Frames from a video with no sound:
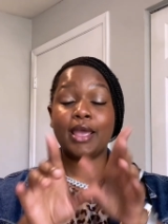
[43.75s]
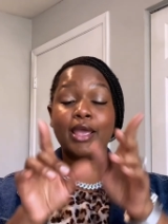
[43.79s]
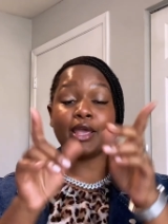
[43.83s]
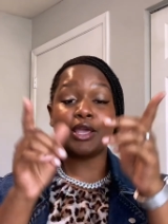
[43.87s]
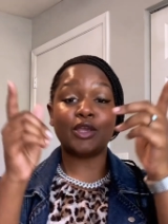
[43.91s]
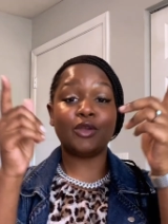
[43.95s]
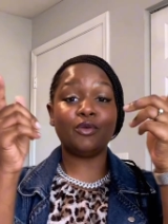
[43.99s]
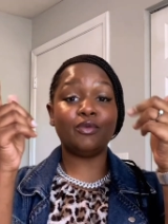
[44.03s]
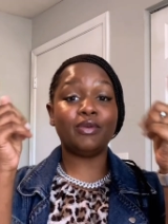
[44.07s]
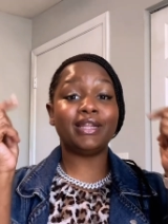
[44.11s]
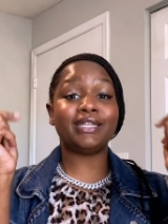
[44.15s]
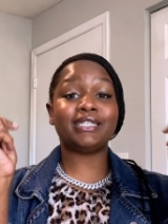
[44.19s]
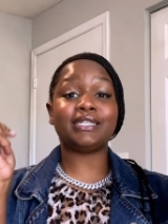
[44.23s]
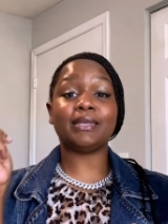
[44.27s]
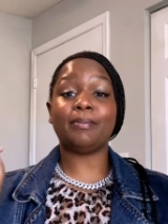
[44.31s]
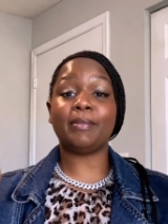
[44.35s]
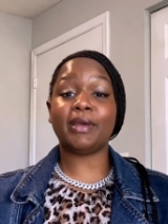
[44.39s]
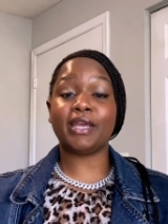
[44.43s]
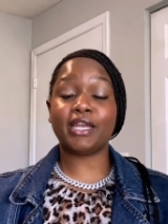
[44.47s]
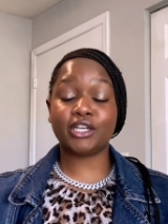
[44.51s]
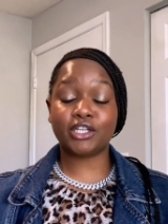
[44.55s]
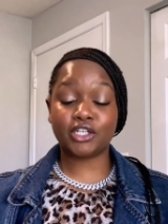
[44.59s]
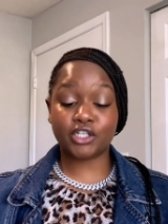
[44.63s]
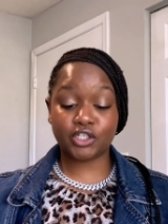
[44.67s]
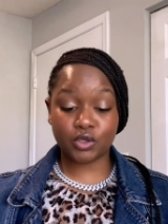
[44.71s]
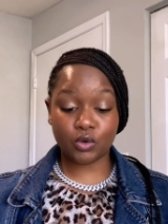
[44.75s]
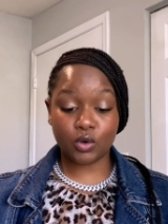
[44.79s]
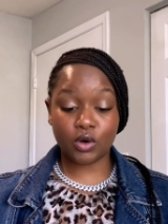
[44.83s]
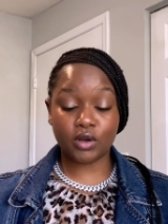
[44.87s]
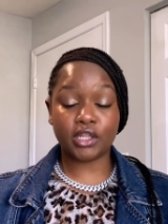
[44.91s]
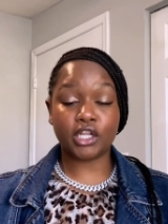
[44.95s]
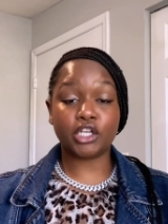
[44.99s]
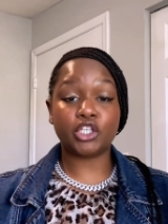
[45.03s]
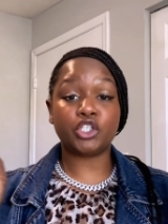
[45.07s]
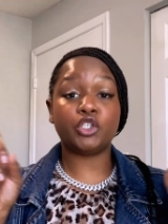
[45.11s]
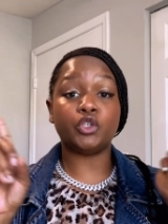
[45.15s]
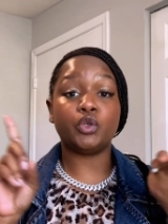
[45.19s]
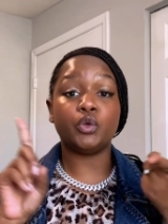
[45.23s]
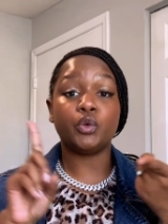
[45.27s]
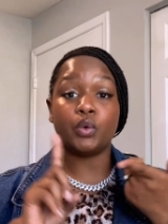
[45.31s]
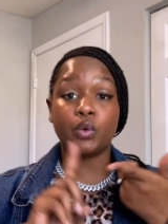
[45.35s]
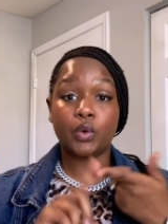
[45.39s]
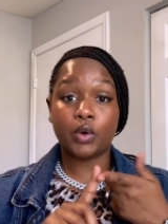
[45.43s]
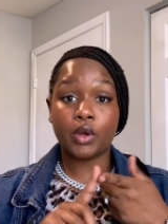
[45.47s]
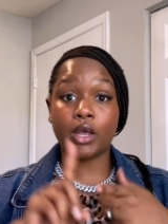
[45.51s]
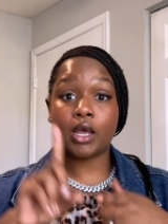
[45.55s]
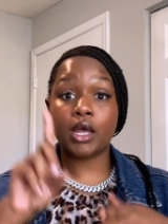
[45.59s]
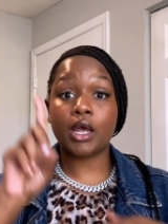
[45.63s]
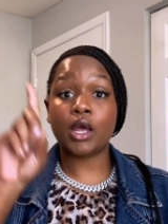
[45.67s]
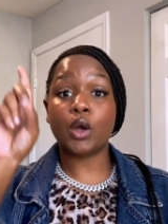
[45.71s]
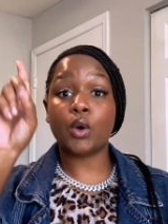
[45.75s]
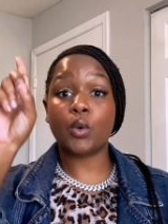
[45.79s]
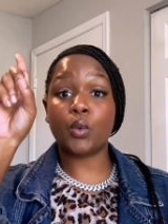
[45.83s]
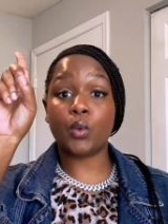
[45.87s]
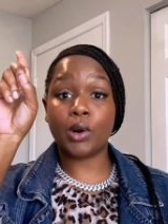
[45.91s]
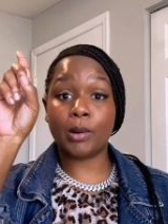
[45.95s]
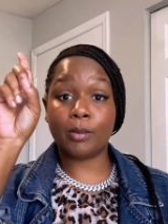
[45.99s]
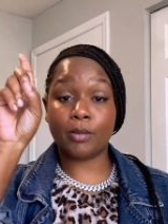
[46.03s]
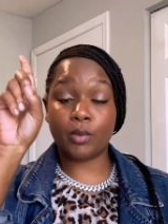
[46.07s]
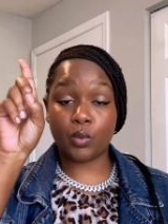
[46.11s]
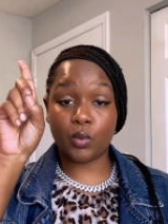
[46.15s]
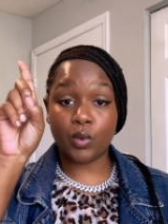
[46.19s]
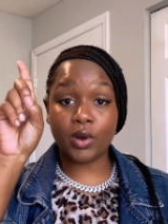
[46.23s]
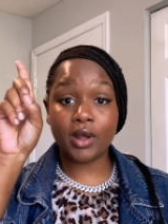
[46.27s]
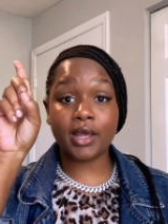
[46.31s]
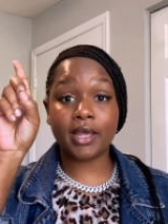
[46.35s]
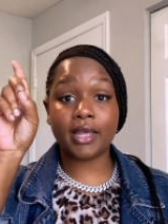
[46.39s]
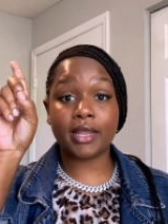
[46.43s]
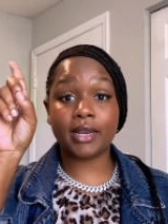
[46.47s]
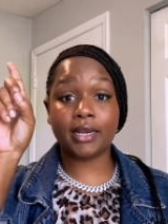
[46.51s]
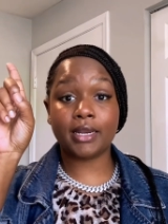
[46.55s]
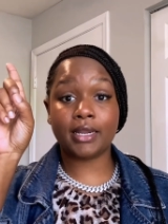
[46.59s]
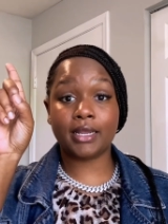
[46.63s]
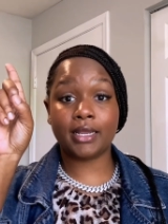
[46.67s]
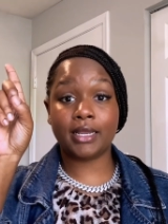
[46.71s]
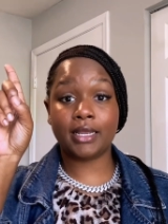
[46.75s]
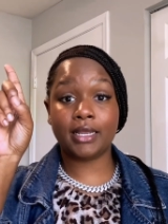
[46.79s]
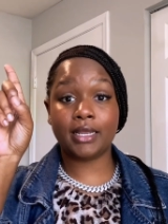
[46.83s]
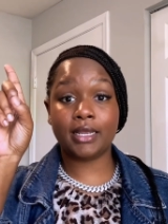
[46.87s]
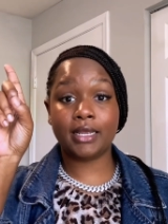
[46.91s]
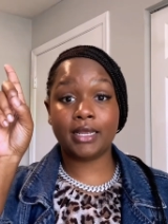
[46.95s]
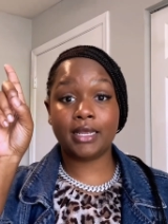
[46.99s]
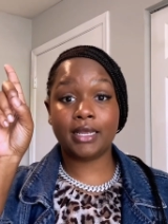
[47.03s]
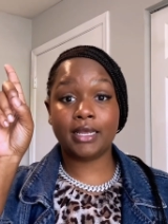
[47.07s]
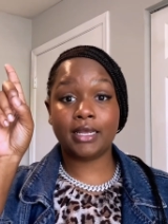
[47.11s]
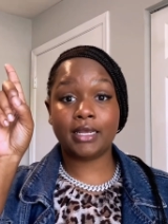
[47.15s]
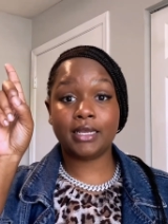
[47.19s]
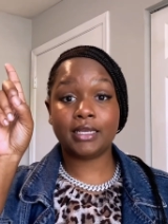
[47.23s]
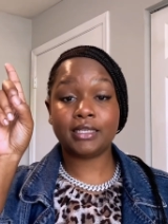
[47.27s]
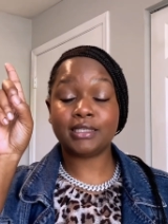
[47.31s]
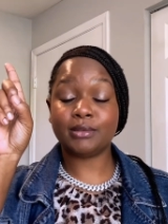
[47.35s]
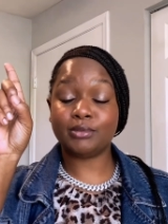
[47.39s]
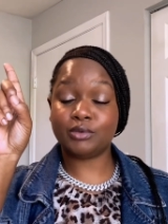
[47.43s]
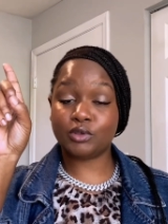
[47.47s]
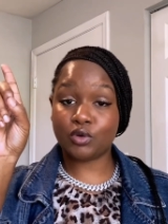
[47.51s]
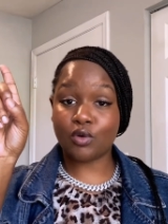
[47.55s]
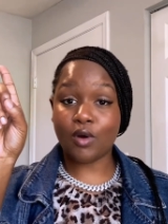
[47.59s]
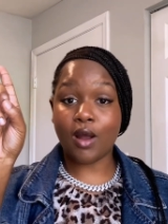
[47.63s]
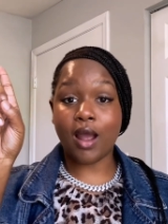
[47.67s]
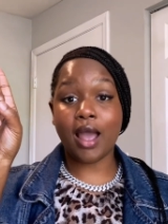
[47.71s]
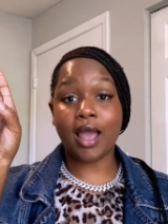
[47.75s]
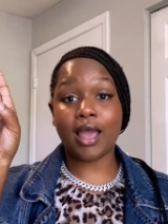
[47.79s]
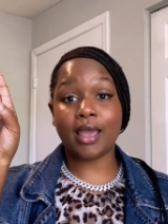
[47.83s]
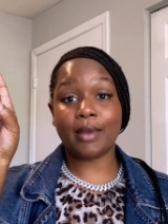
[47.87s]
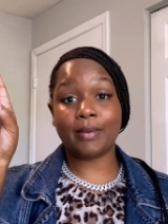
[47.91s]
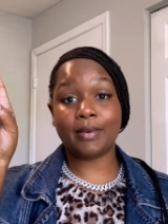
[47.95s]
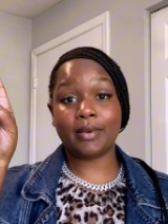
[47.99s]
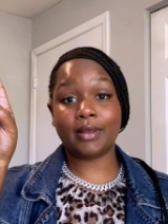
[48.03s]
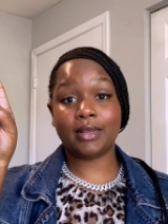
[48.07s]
You need to make sure that you, number one, subscribe.